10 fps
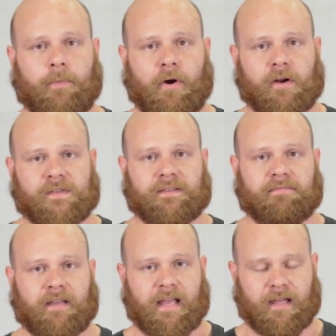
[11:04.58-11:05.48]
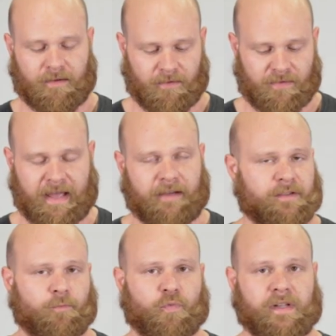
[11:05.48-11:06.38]
parts and they have
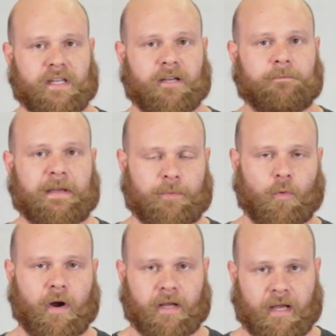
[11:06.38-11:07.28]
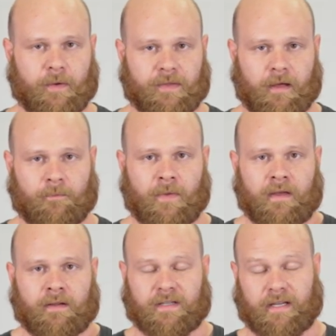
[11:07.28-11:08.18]
some really good people working with them
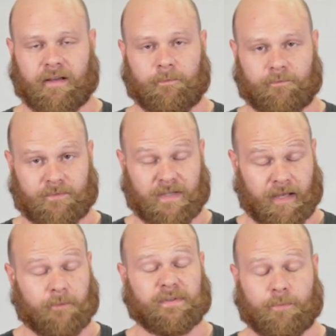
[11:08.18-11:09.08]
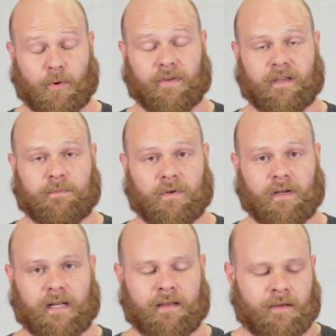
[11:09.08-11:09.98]
to help support the
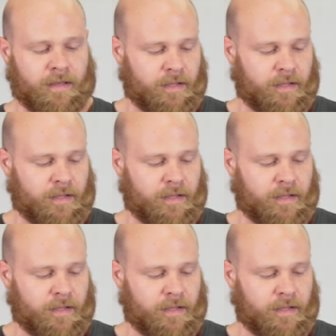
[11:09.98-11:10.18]
community.